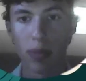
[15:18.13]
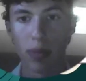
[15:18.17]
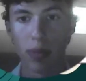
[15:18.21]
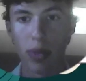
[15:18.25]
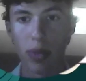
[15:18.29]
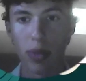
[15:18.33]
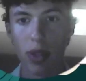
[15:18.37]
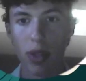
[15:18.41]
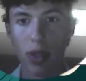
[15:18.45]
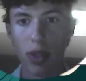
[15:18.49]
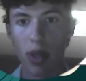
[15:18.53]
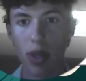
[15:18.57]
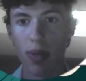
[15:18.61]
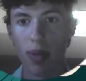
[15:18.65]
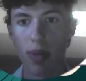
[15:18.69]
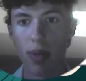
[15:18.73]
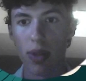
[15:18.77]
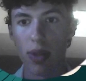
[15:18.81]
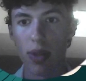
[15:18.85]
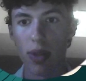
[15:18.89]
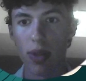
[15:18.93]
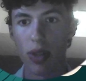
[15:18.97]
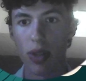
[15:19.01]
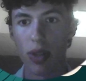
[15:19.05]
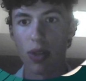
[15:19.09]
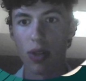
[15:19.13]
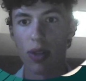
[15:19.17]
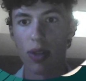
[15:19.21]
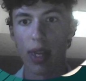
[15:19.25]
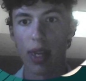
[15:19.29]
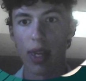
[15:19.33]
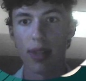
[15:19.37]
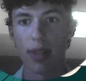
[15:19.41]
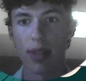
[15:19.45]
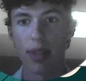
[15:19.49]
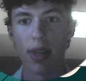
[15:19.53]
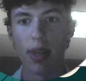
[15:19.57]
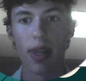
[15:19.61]
So let me just
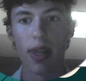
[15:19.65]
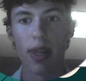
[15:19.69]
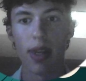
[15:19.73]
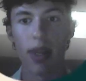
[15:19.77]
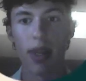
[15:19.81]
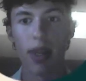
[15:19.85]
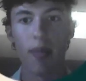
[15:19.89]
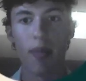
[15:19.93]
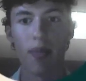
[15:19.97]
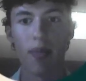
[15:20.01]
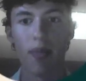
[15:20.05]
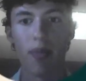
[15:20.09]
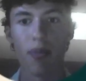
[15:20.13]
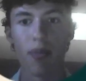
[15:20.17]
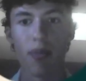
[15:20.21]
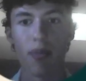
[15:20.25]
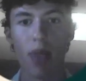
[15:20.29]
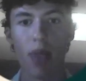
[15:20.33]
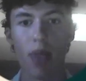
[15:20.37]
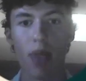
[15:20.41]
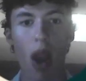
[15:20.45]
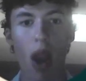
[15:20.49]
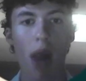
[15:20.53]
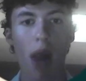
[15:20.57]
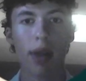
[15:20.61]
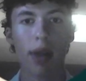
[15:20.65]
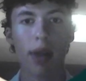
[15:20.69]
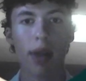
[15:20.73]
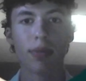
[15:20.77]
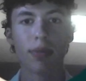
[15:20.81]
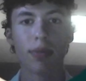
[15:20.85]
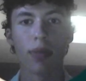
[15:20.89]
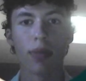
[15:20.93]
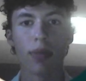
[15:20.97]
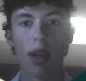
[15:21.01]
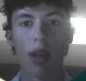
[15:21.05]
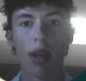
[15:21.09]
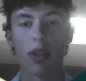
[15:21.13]
next slide here.
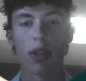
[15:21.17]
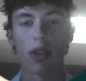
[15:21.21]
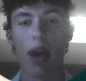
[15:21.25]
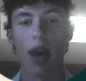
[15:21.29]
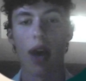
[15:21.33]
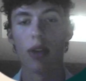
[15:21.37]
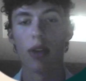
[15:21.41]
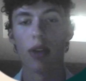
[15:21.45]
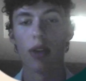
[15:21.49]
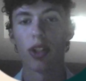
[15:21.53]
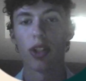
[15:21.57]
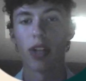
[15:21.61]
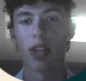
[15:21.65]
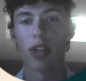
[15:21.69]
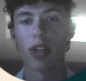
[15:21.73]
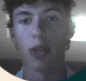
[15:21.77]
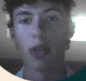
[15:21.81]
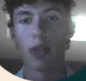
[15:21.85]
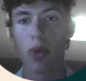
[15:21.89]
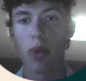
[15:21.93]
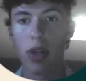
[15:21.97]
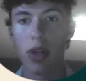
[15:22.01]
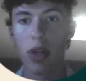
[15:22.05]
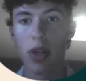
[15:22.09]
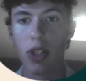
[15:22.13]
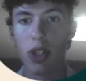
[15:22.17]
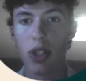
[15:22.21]
So how is sugar transported?